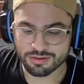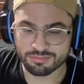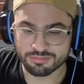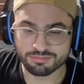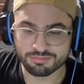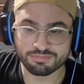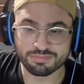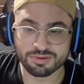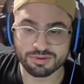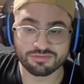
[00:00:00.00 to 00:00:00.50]

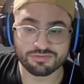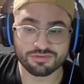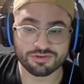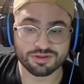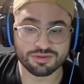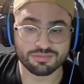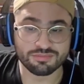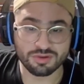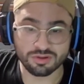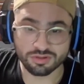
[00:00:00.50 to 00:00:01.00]
but for
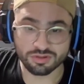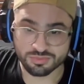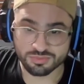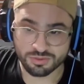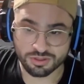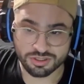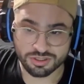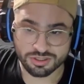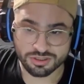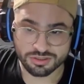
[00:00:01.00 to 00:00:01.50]
the most
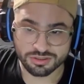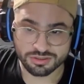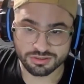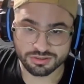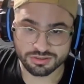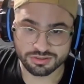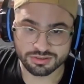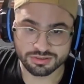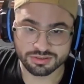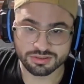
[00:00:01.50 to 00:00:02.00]
part.
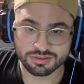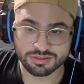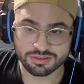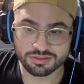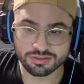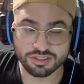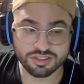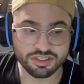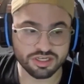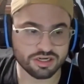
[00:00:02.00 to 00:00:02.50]

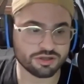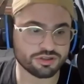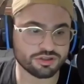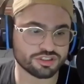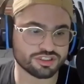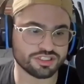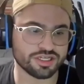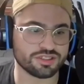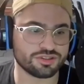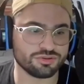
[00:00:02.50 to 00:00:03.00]
You got to
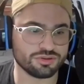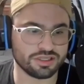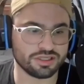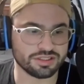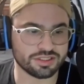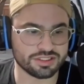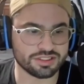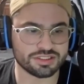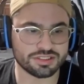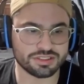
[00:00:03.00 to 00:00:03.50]
understand too. Like
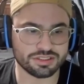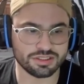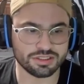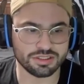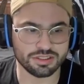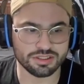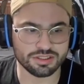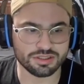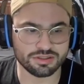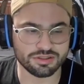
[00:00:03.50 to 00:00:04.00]
this
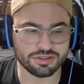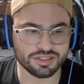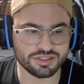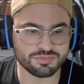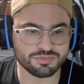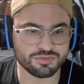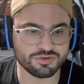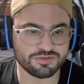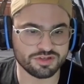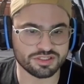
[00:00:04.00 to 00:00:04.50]

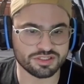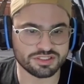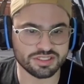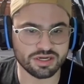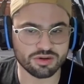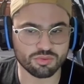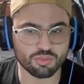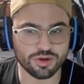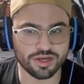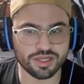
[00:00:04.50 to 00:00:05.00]
movie is
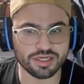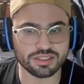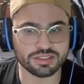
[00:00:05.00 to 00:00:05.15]
set when